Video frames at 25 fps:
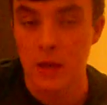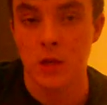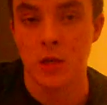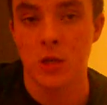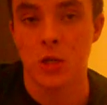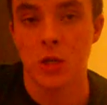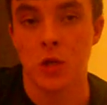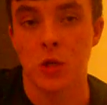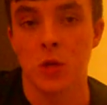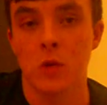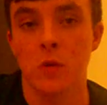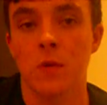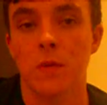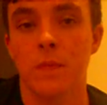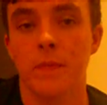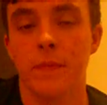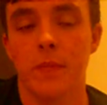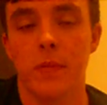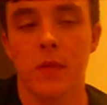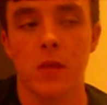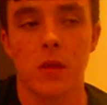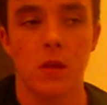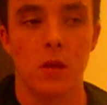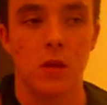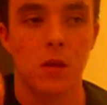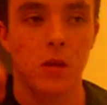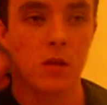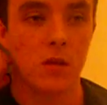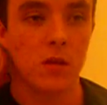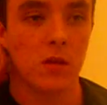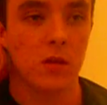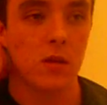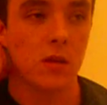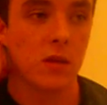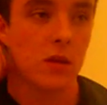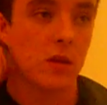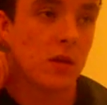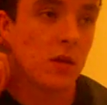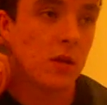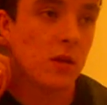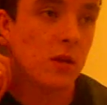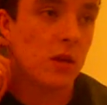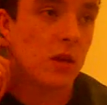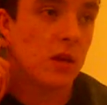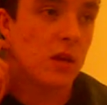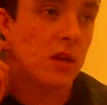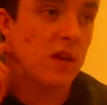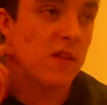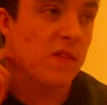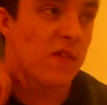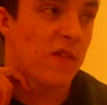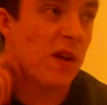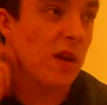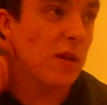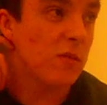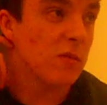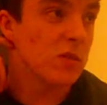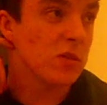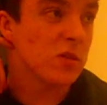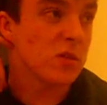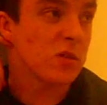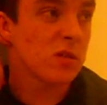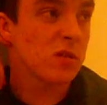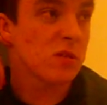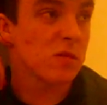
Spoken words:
and 2. If I was